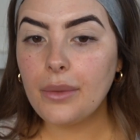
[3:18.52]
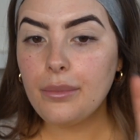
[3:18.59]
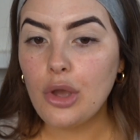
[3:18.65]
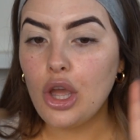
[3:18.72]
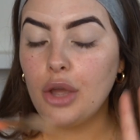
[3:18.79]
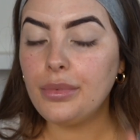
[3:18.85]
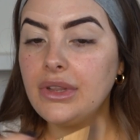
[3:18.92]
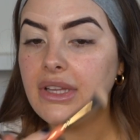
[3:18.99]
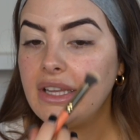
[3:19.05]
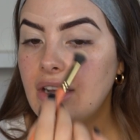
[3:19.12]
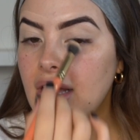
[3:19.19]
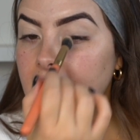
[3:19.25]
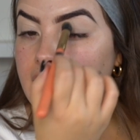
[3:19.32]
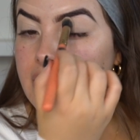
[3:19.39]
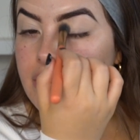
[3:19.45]
purpley
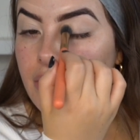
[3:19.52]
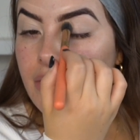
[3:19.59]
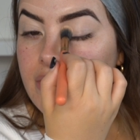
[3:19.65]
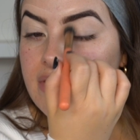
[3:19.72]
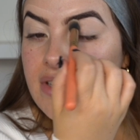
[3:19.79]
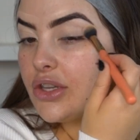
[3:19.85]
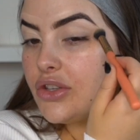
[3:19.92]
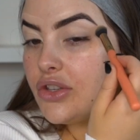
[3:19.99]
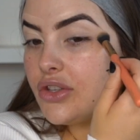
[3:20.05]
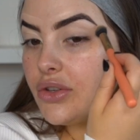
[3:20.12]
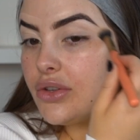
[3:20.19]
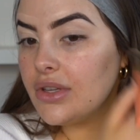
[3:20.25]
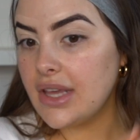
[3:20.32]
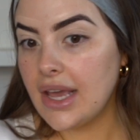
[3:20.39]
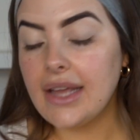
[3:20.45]
kind of tones that you
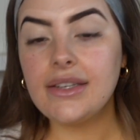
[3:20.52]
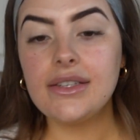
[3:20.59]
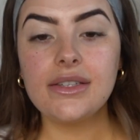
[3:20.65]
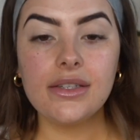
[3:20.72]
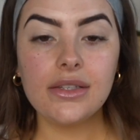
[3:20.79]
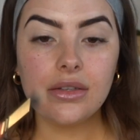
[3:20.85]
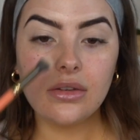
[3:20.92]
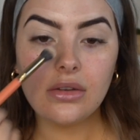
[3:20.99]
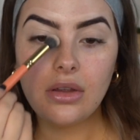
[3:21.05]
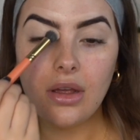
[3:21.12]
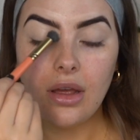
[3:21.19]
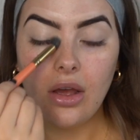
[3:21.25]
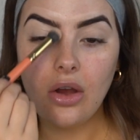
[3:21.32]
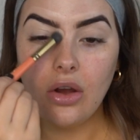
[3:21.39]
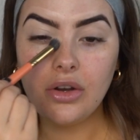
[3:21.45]
do get
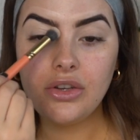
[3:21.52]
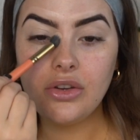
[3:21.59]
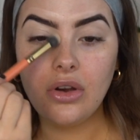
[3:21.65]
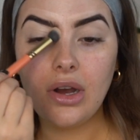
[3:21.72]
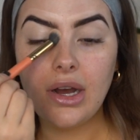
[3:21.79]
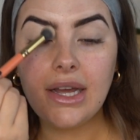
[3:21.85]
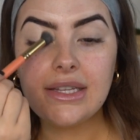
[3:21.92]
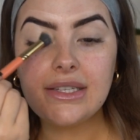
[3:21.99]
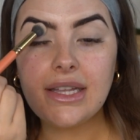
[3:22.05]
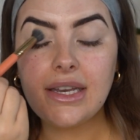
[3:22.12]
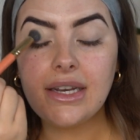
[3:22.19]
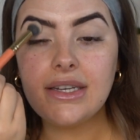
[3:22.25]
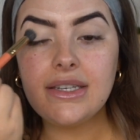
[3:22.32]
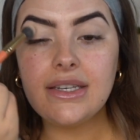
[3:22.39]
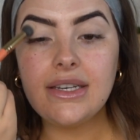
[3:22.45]
on your eyes
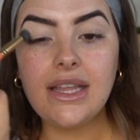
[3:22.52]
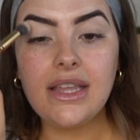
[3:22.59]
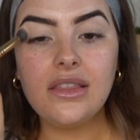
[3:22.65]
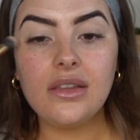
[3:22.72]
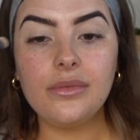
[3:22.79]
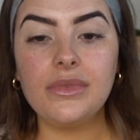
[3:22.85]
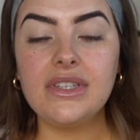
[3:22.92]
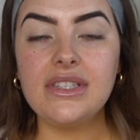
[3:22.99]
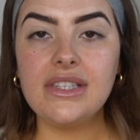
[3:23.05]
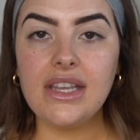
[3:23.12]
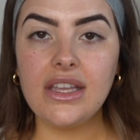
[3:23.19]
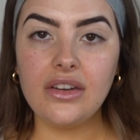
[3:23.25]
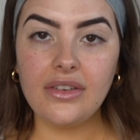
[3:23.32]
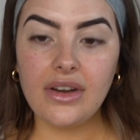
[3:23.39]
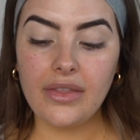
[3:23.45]
and underneath them. The
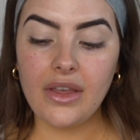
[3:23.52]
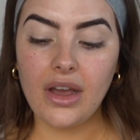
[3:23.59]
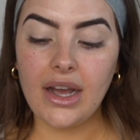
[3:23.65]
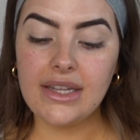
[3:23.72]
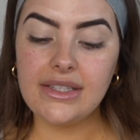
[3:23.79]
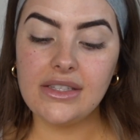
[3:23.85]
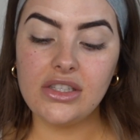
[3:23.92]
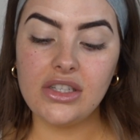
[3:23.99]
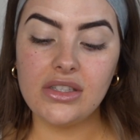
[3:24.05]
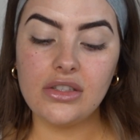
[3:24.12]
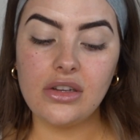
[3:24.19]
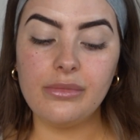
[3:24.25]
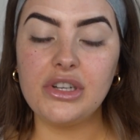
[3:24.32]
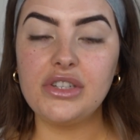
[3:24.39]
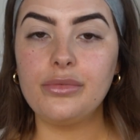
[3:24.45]
skin around the eyes is just
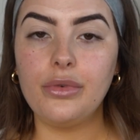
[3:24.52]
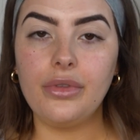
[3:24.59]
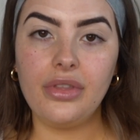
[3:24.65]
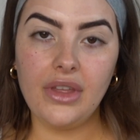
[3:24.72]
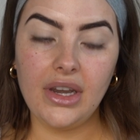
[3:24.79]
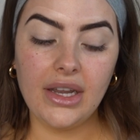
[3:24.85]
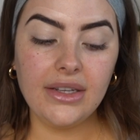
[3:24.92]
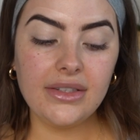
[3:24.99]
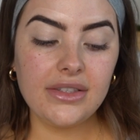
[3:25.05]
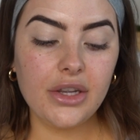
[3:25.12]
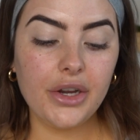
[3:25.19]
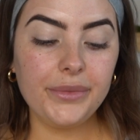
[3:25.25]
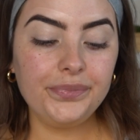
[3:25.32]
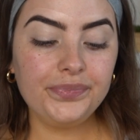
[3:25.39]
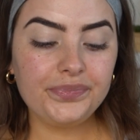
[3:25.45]
so much more thinner.
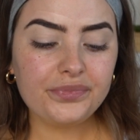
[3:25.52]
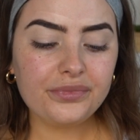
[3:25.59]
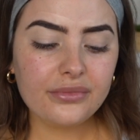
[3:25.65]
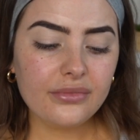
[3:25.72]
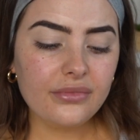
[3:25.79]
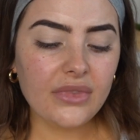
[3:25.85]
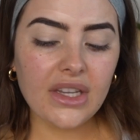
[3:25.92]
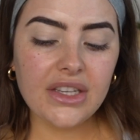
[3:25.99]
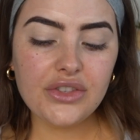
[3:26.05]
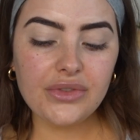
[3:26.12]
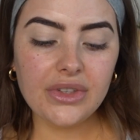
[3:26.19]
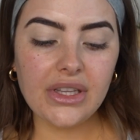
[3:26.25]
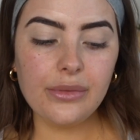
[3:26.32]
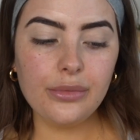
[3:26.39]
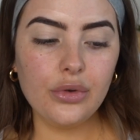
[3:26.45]
So it's
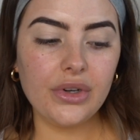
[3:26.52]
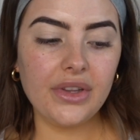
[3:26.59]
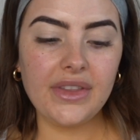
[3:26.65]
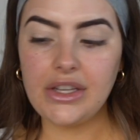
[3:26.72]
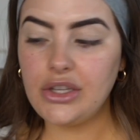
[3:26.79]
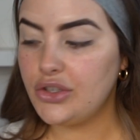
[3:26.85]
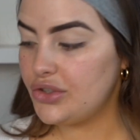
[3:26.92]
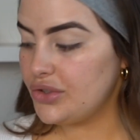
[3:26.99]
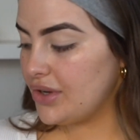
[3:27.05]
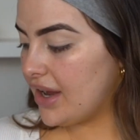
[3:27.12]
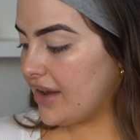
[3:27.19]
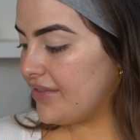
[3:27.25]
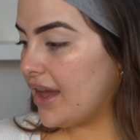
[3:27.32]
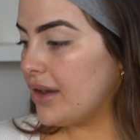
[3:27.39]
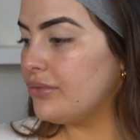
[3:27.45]
really important that you do
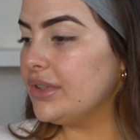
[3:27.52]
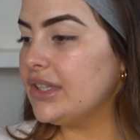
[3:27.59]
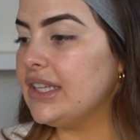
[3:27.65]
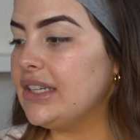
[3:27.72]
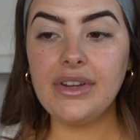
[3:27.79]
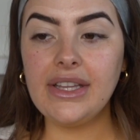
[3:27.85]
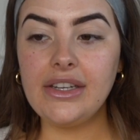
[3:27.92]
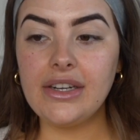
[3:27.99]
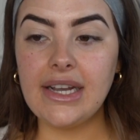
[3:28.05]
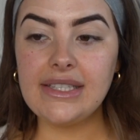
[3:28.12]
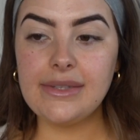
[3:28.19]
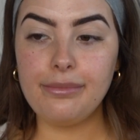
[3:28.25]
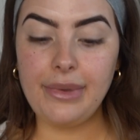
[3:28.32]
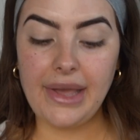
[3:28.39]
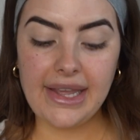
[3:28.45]
have that really, really
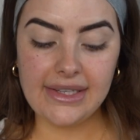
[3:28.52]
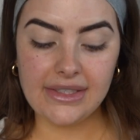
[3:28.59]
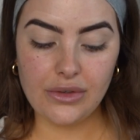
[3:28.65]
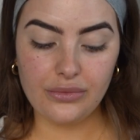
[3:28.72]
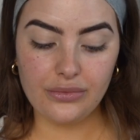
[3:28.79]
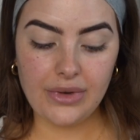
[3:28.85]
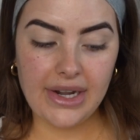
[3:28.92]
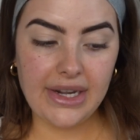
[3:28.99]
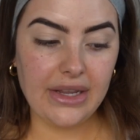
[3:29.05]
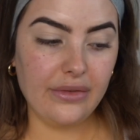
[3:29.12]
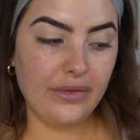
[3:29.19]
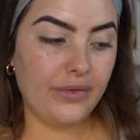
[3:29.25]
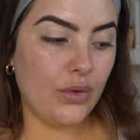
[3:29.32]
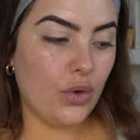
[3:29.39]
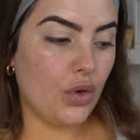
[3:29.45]
nice base ready
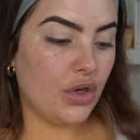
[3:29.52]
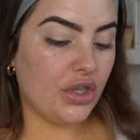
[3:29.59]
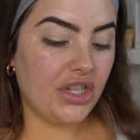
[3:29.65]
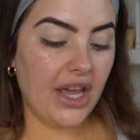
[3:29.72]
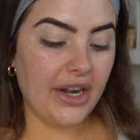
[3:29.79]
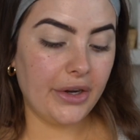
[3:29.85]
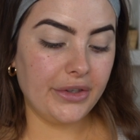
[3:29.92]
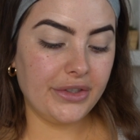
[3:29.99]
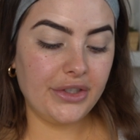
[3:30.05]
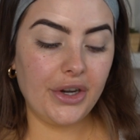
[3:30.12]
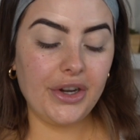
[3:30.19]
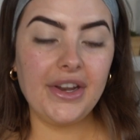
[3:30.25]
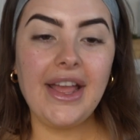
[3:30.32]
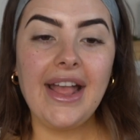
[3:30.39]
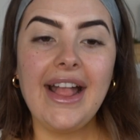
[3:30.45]
for shadow.
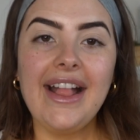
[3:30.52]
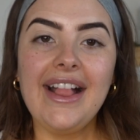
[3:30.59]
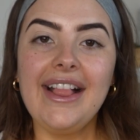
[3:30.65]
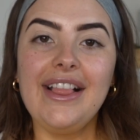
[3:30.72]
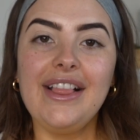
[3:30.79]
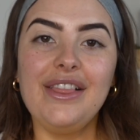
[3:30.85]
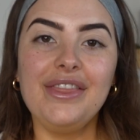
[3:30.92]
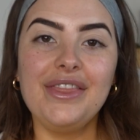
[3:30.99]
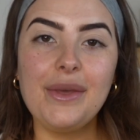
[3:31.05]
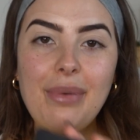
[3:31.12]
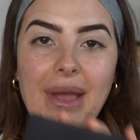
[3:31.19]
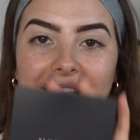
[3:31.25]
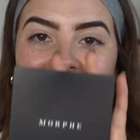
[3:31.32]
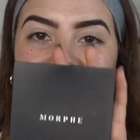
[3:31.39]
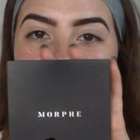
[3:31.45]
So the
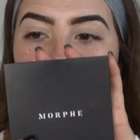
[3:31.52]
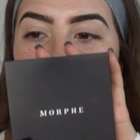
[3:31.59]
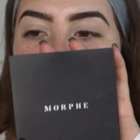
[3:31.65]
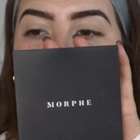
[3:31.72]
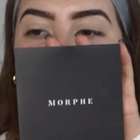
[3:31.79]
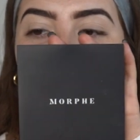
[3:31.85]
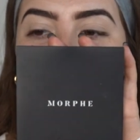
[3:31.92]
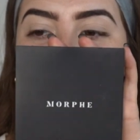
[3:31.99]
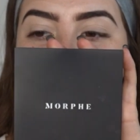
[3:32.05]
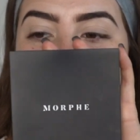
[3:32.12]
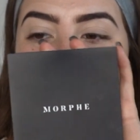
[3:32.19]
palette that we're going to